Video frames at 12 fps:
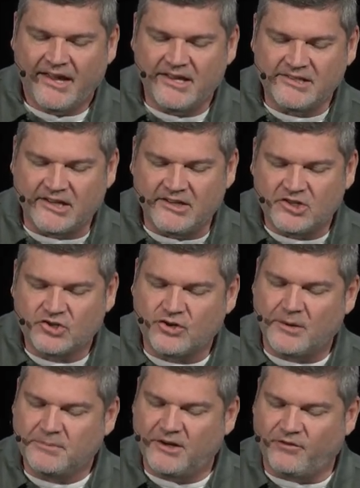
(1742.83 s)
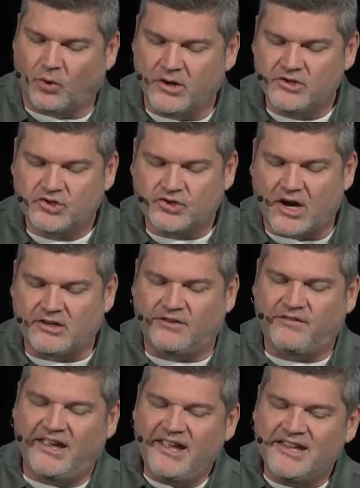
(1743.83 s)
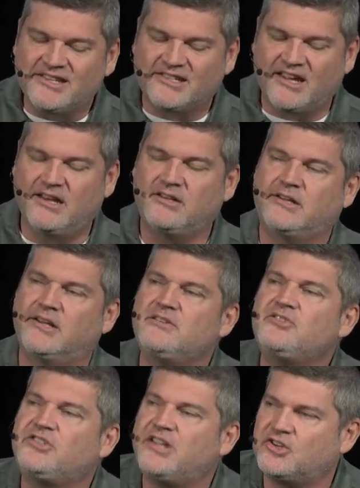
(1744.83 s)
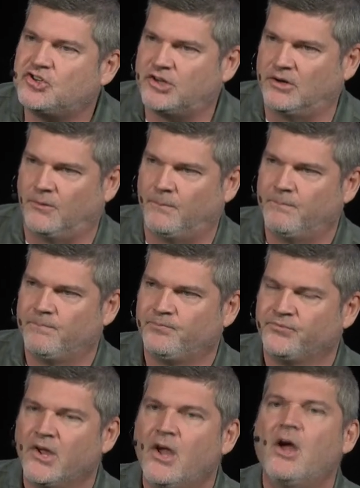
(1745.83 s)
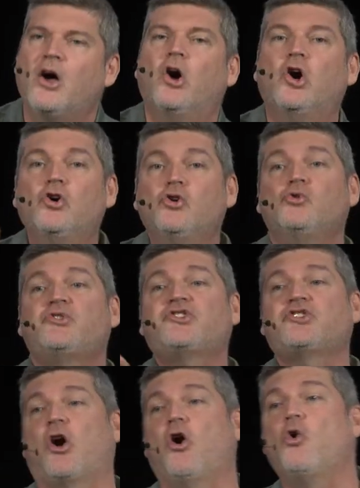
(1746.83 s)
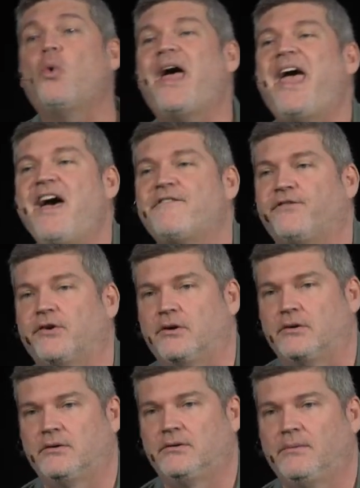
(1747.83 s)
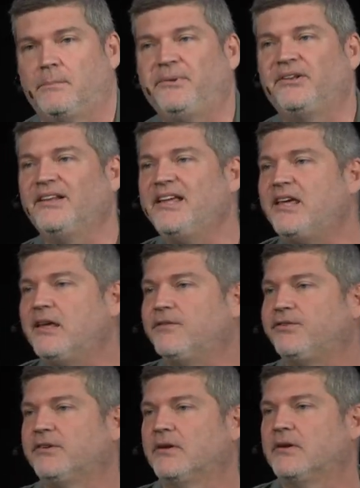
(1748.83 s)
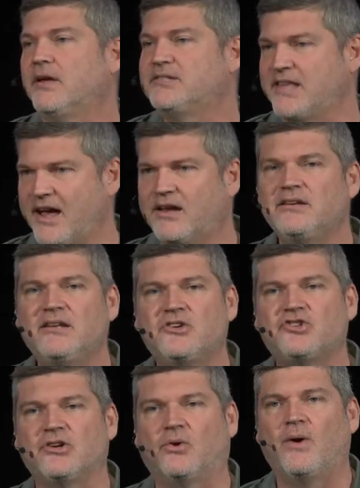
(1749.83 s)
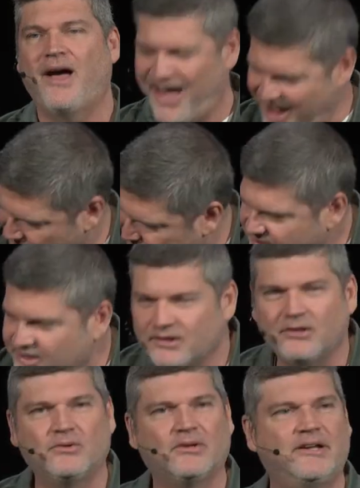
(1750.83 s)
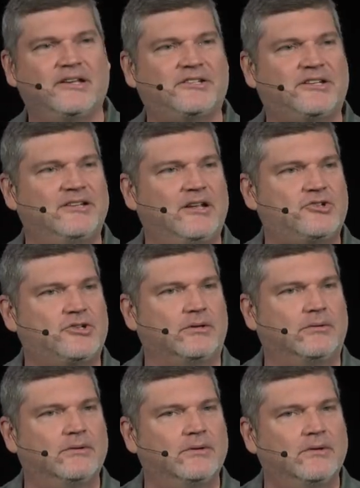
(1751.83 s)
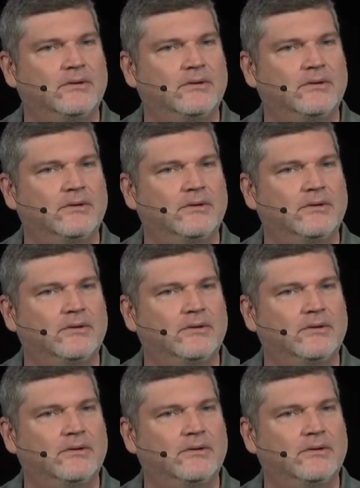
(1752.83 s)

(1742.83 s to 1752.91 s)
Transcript: Is it descriptive or instructive? Is it conditional? Whosoever believes, is that conditional? Absolutely, it's conditional.